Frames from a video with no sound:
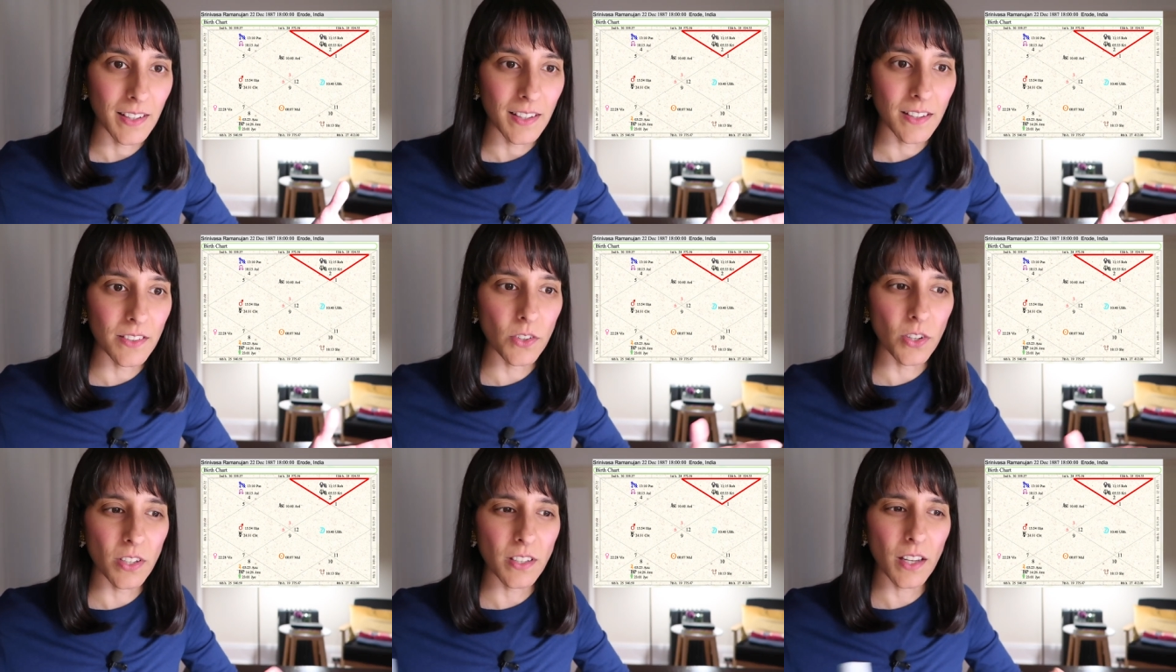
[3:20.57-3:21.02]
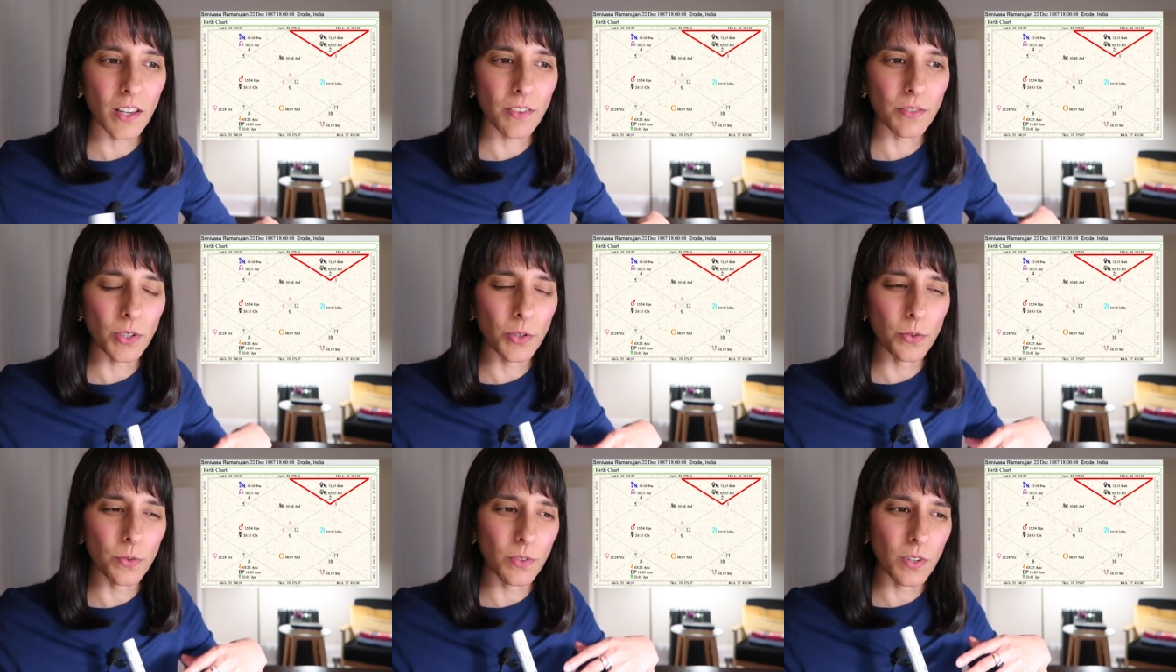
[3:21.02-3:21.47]
He's going to
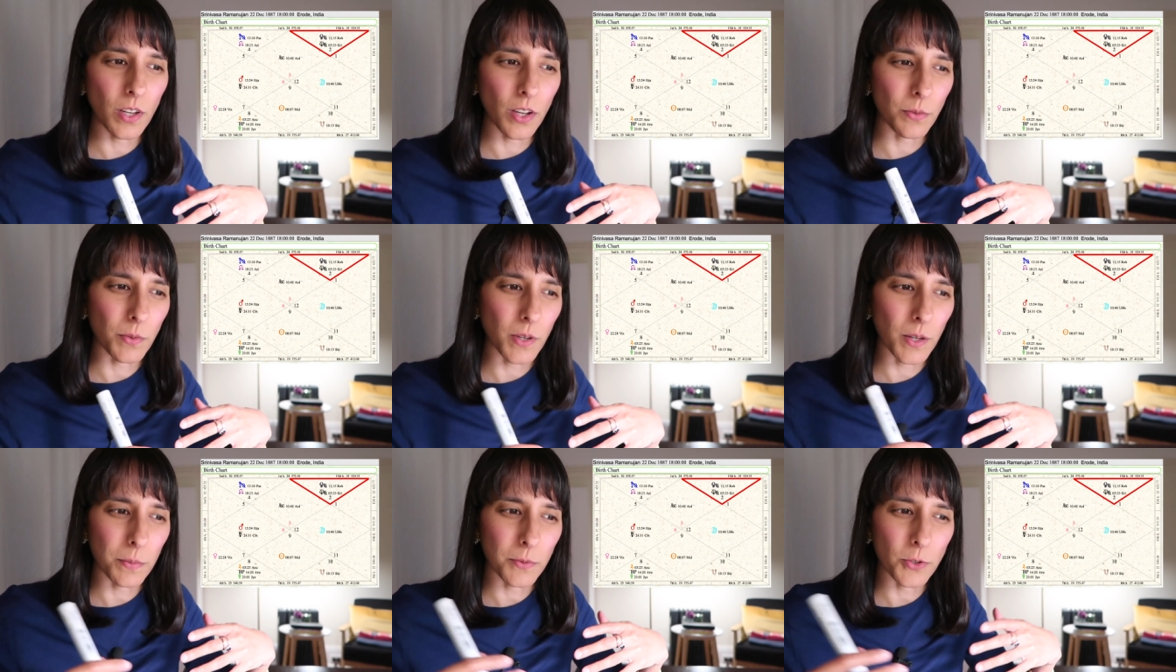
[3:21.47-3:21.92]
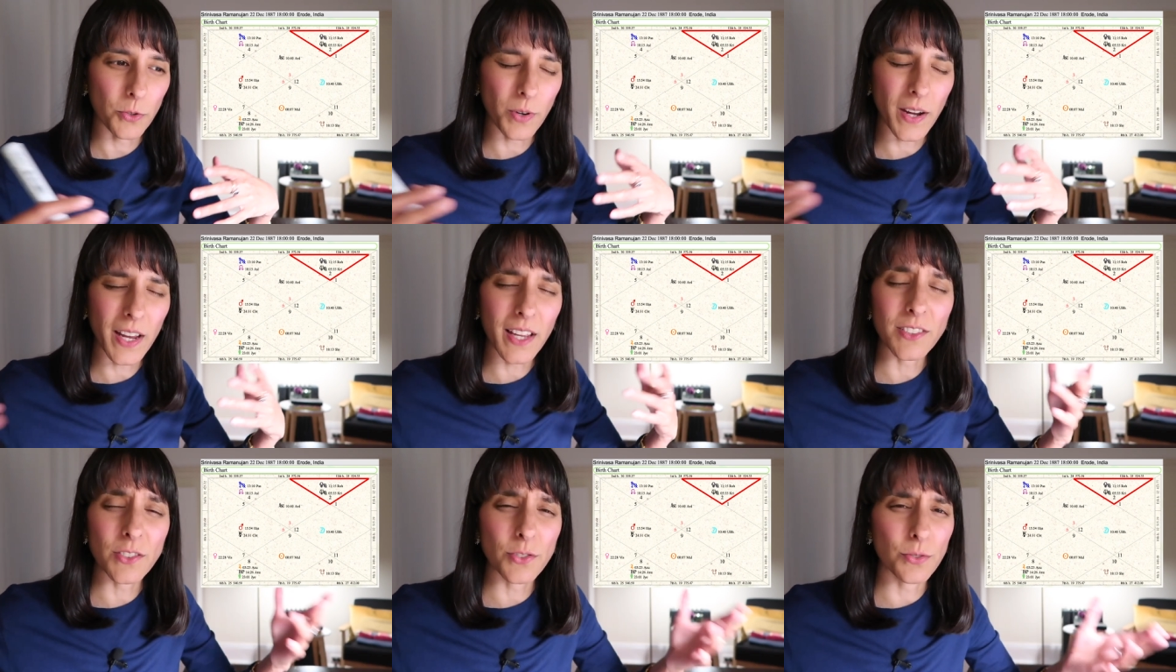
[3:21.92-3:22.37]
have a, a, a
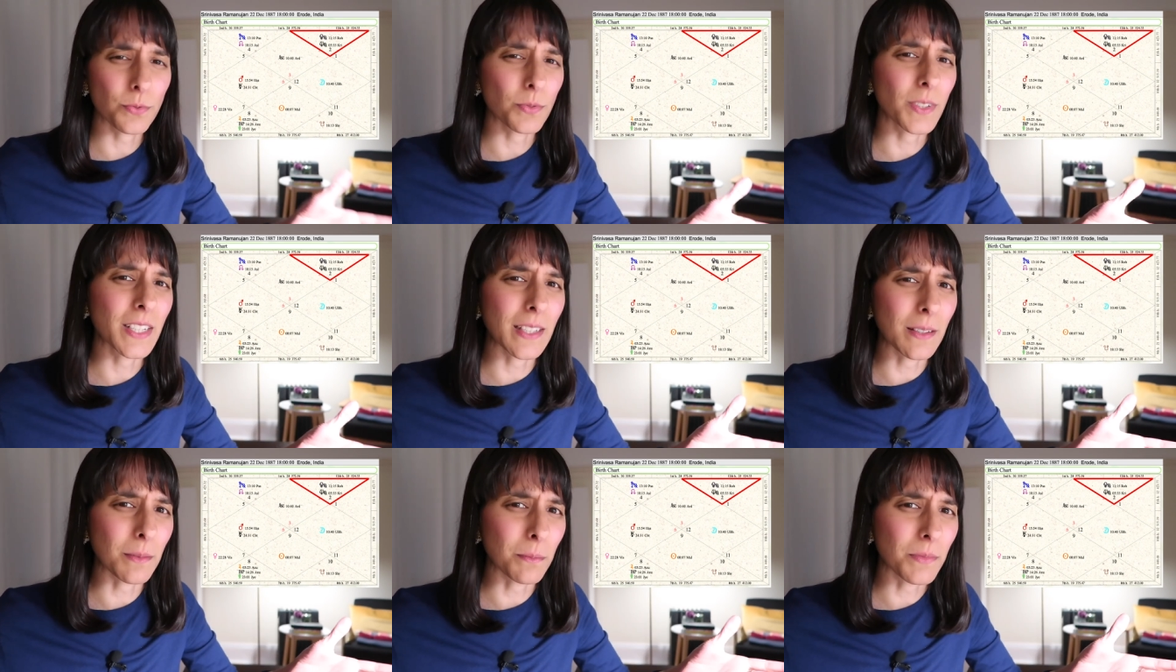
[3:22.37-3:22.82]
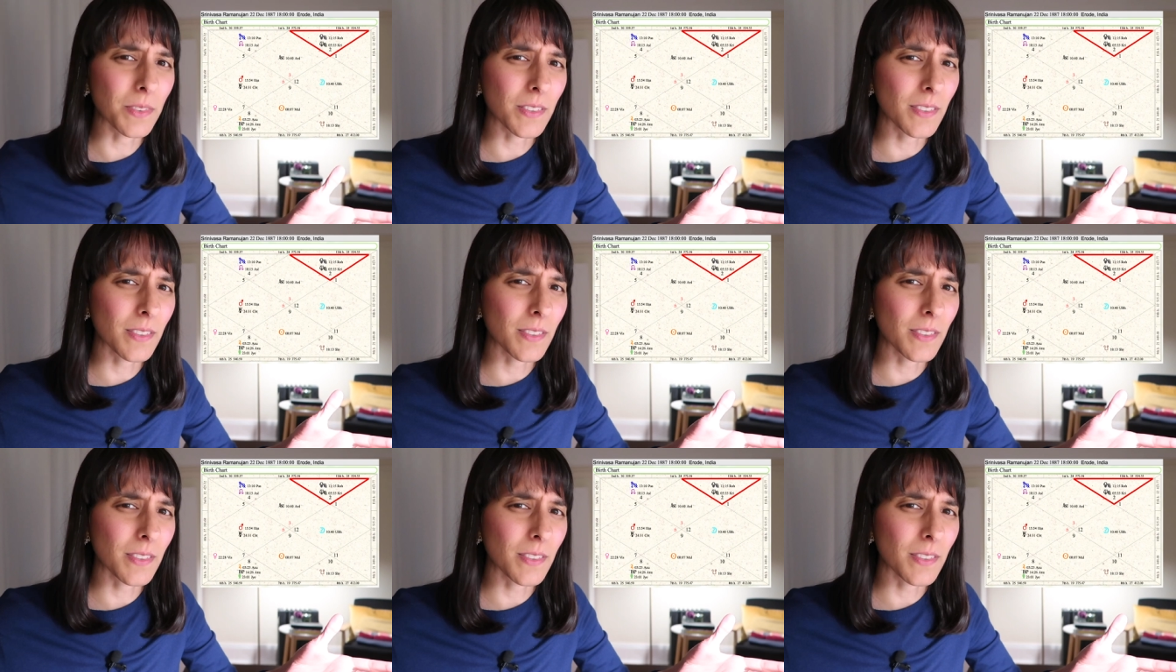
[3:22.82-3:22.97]
grand dream,